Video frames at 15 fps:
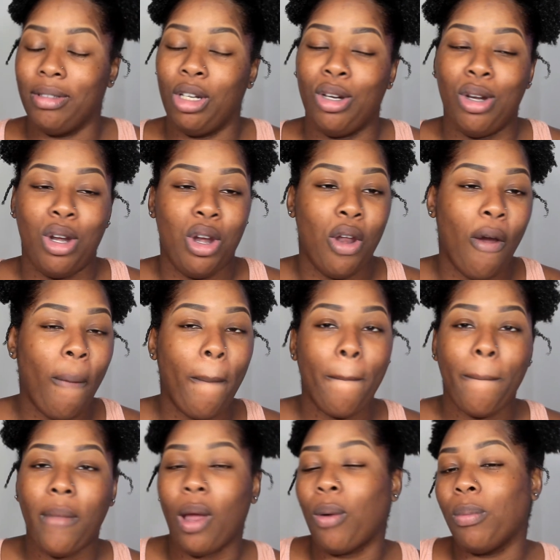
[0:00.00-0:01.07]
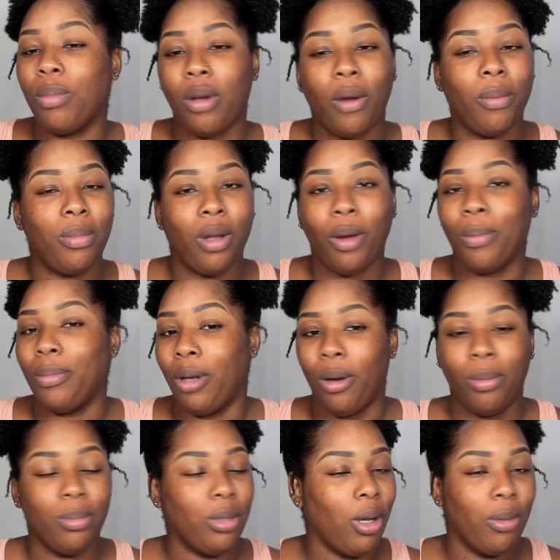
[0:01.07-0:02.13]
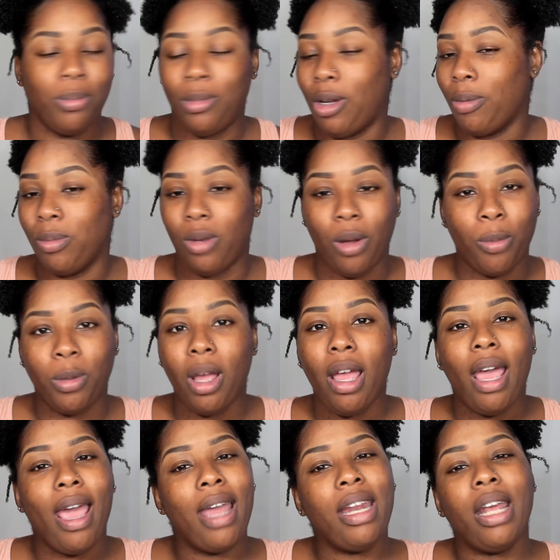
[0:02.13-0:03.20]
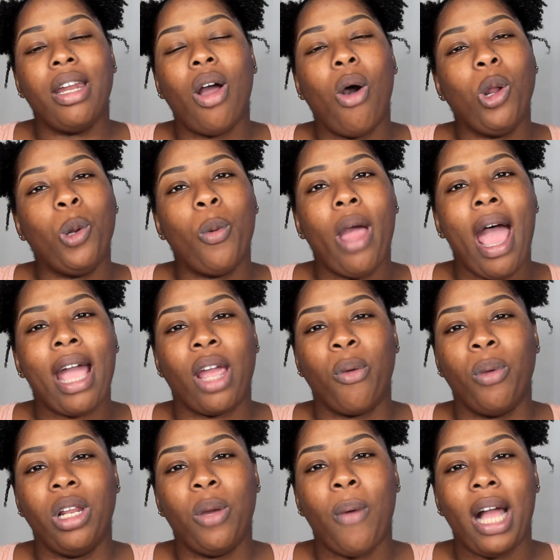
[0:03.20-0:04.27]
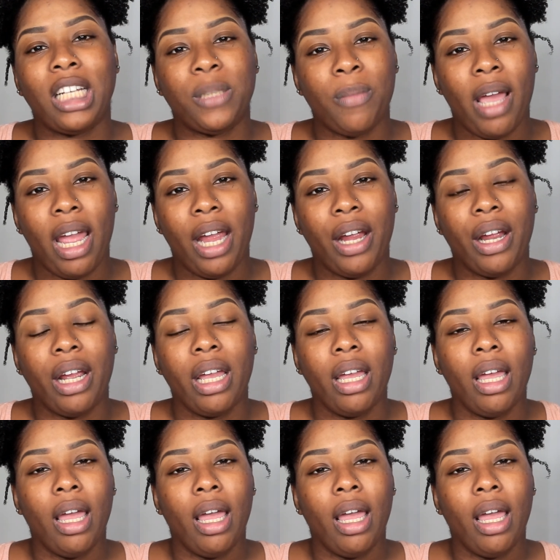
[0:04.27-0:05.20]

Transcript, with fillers: nope nope nope nope nope nope nope nope and then the only way I can really wash my hair